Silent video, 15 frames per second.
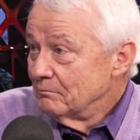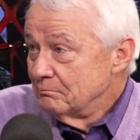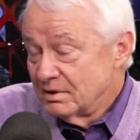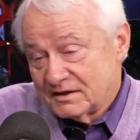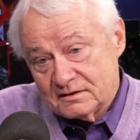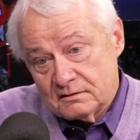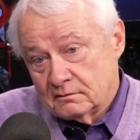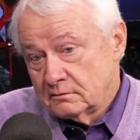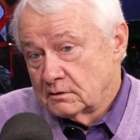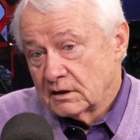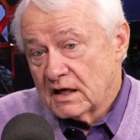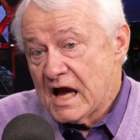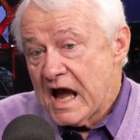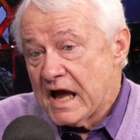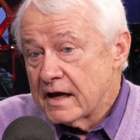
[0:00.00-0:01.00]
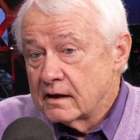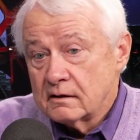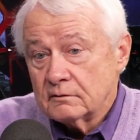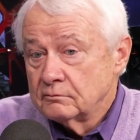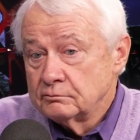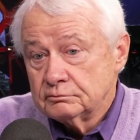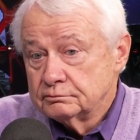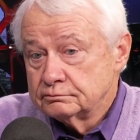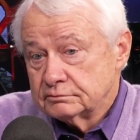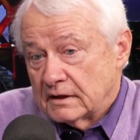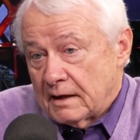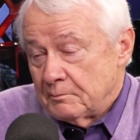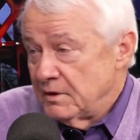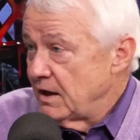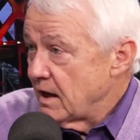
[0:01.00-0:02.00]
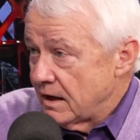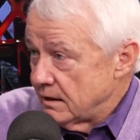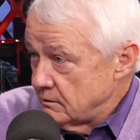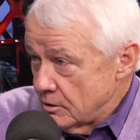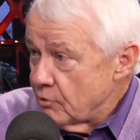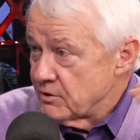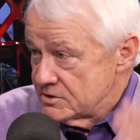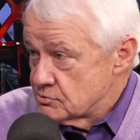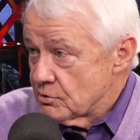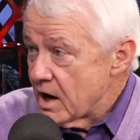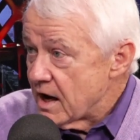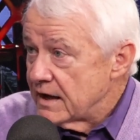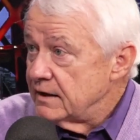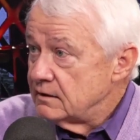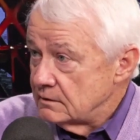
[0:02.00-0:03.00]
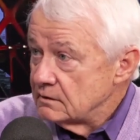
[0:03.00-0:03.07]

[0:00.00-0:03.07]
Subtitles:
But the guy, I know he's right.